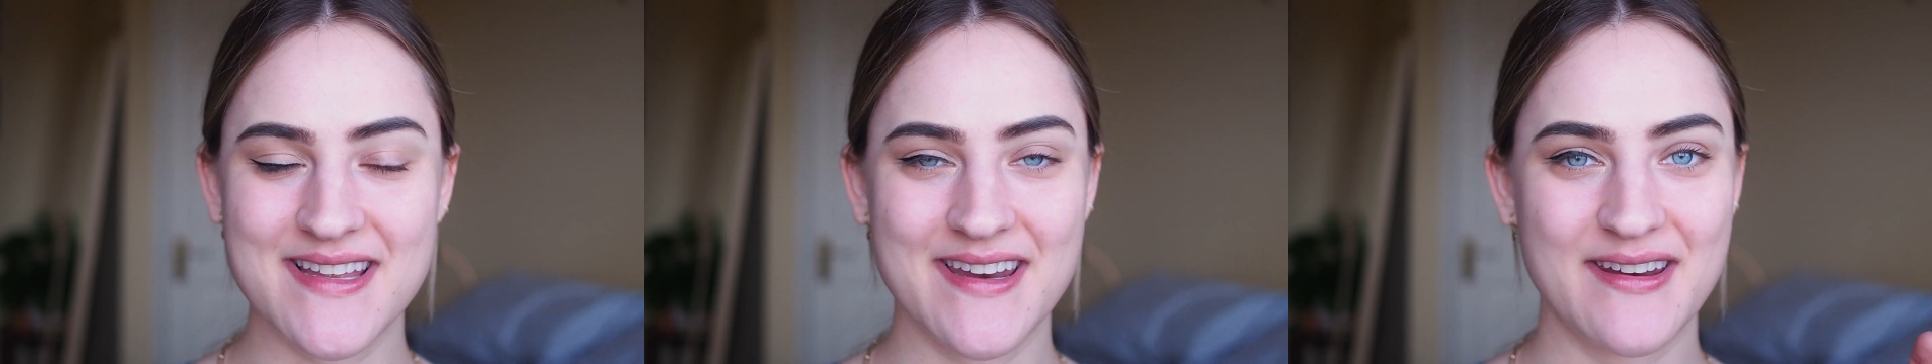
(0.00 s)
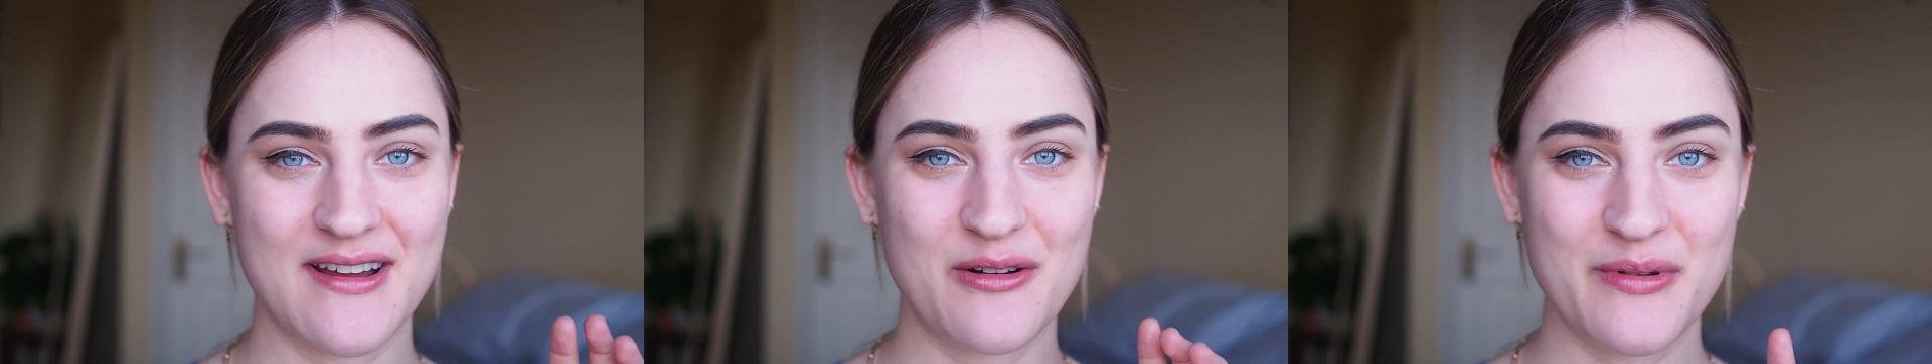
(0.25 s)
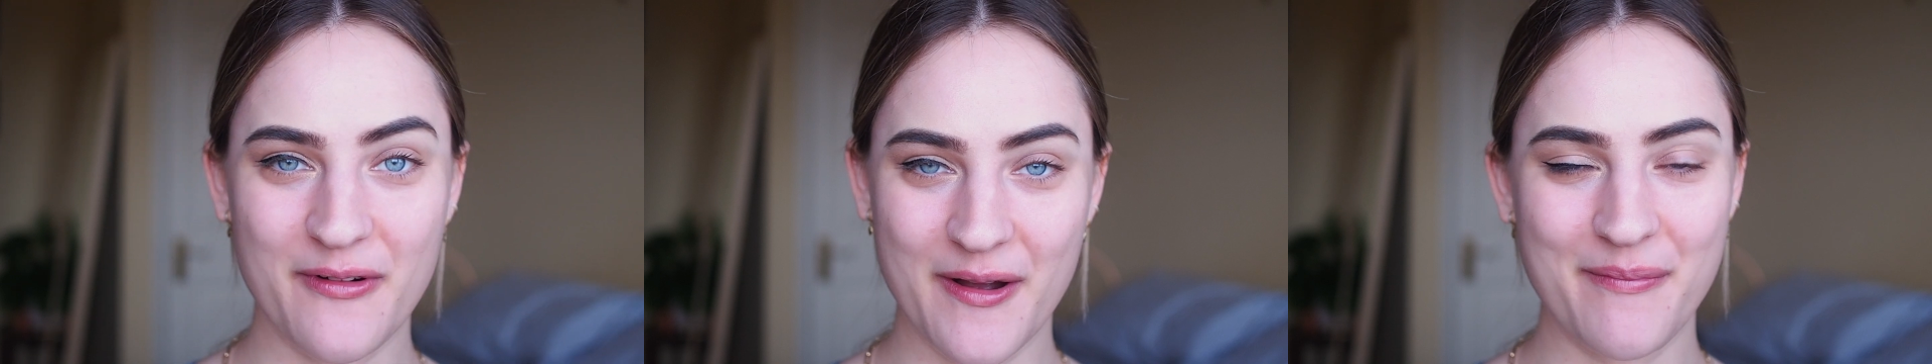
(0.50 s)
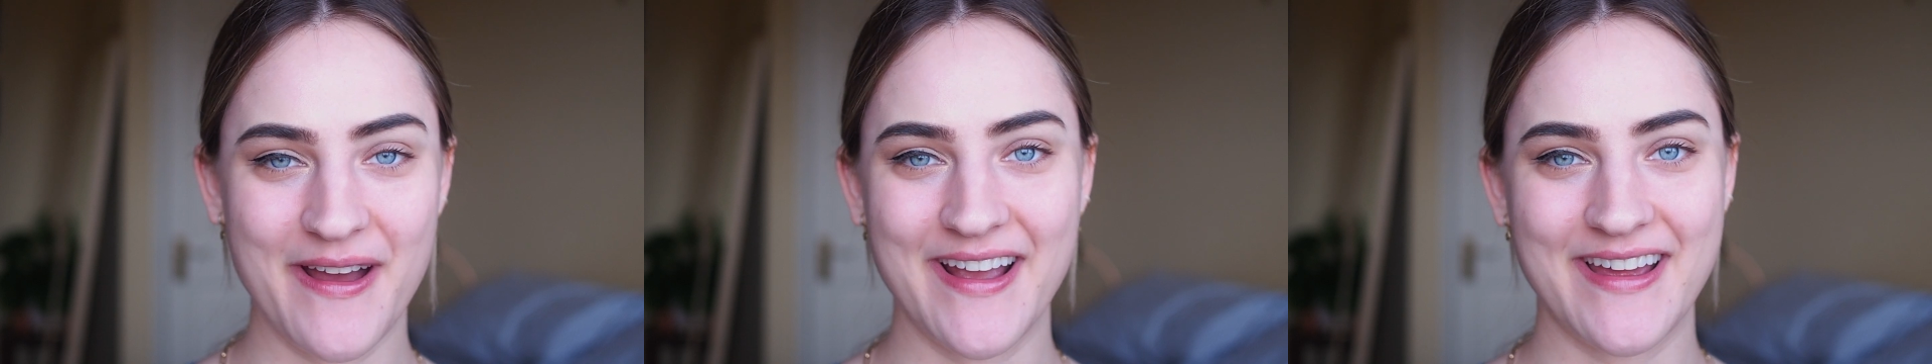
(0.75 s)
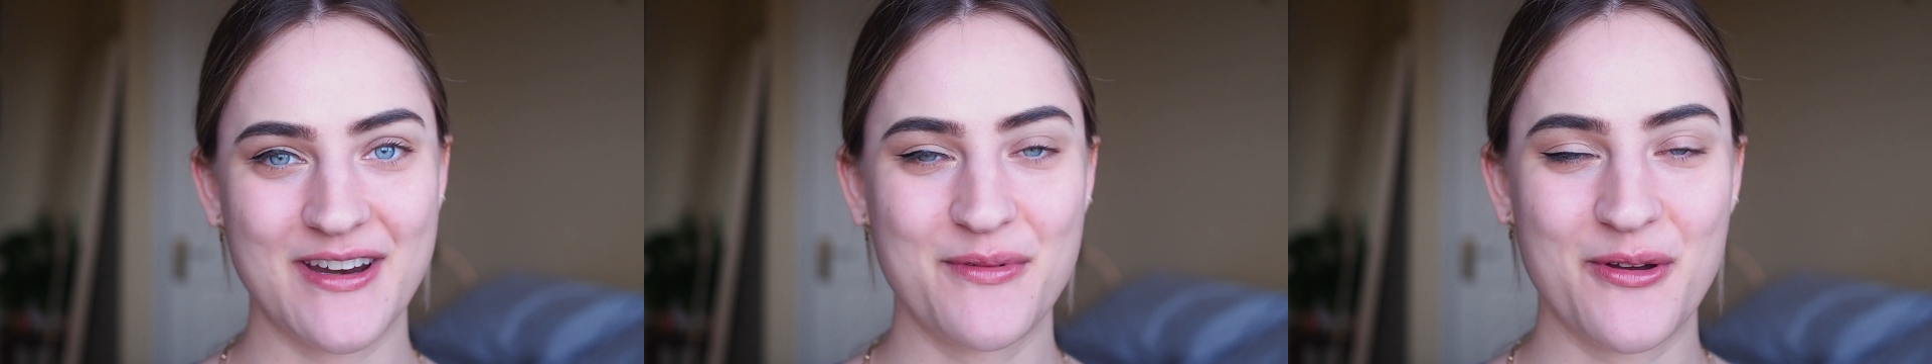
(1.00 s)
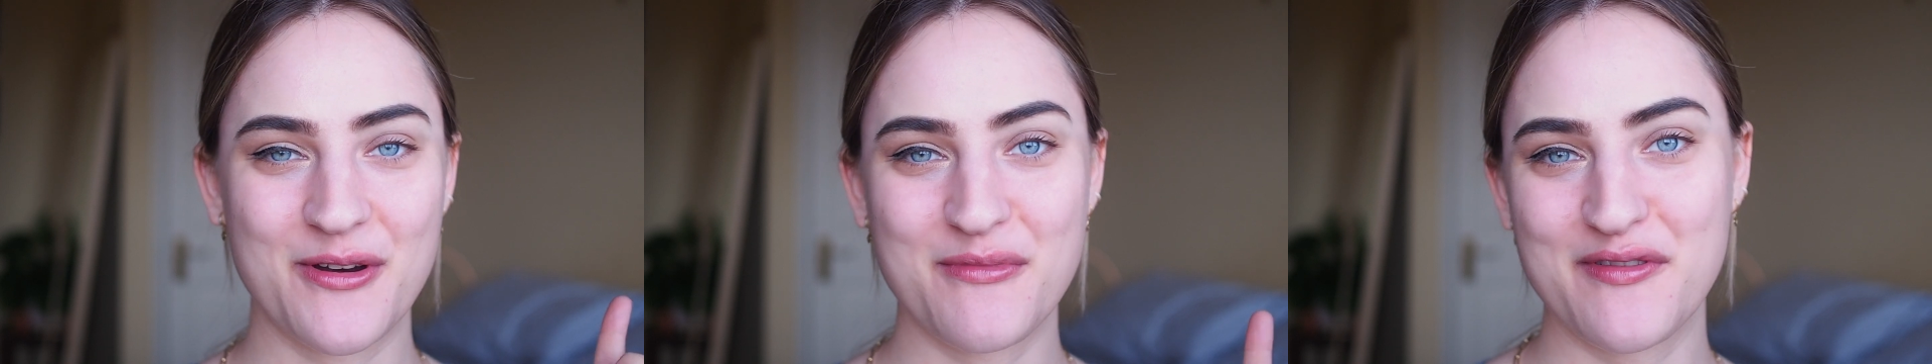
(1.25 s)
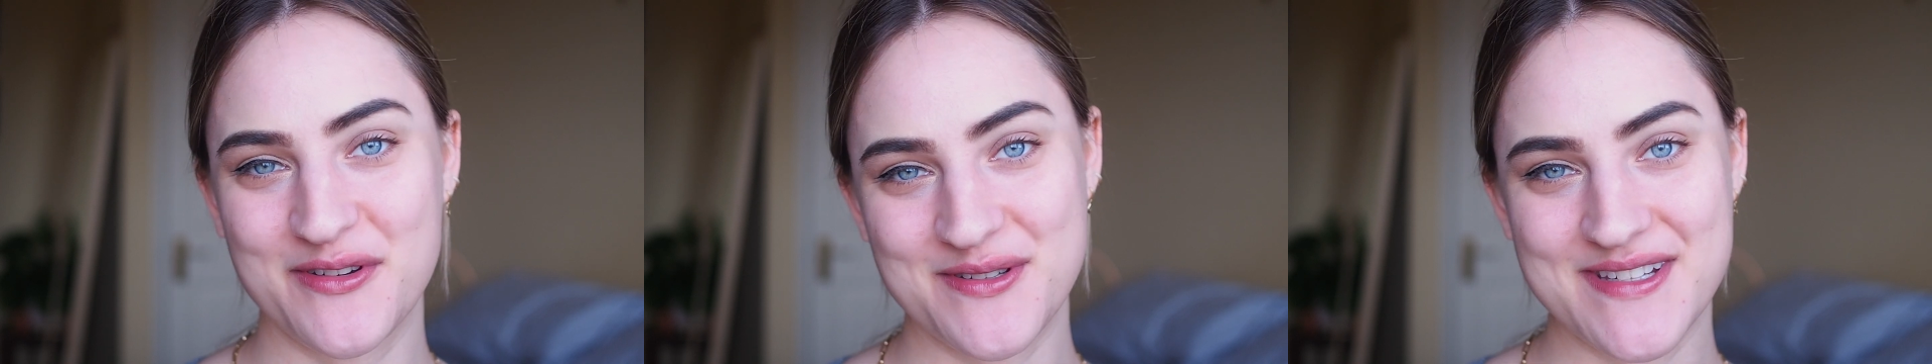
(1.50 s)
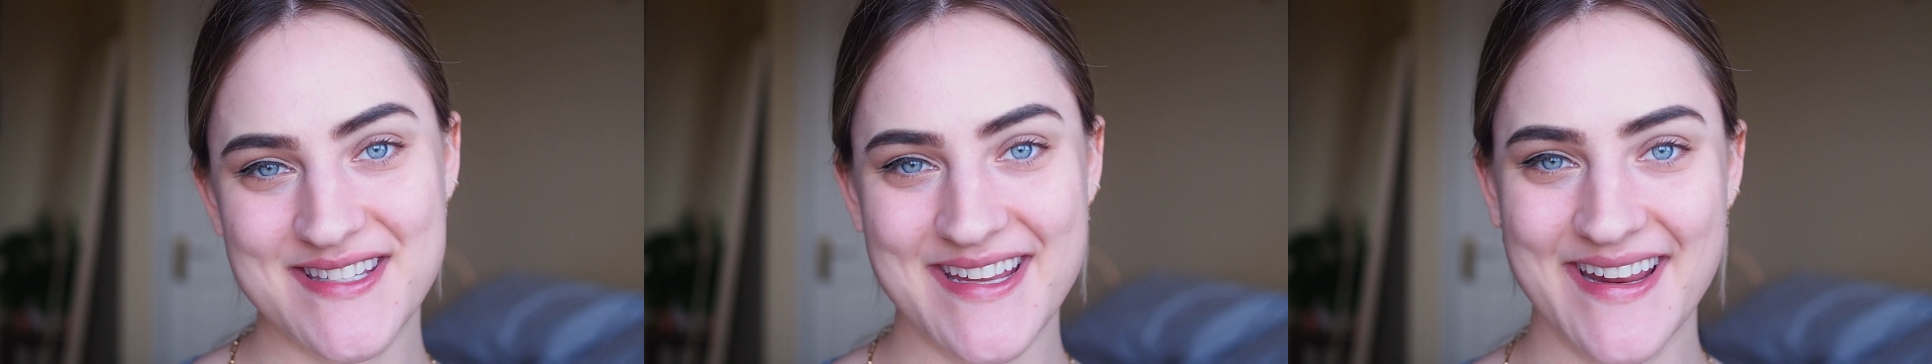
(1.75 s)
and then I'll be right back, and then we're gonna move on to
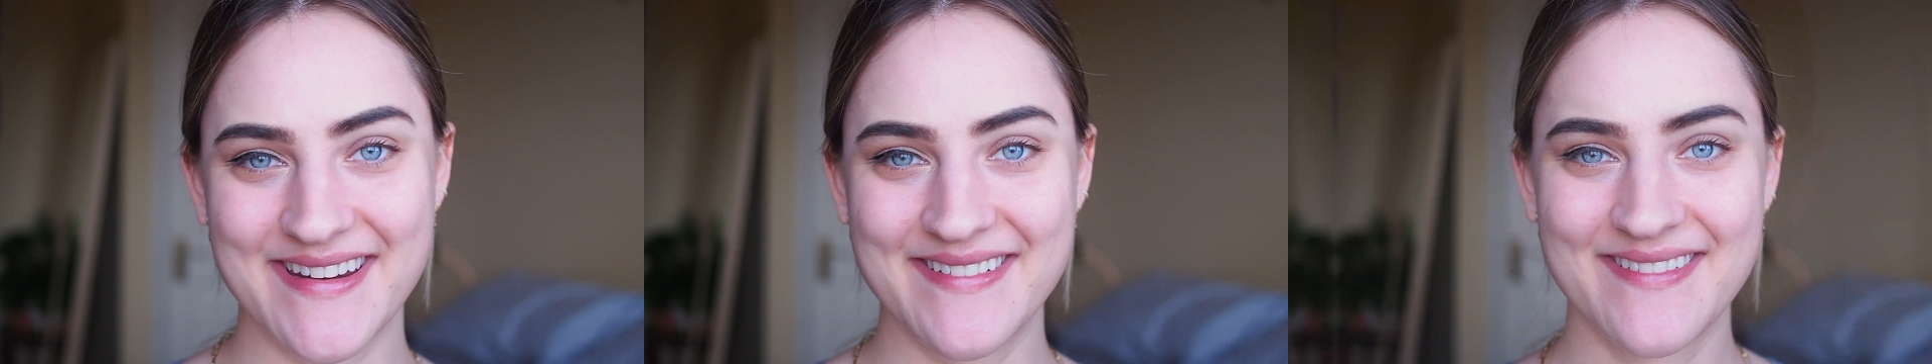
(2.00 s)
the skin.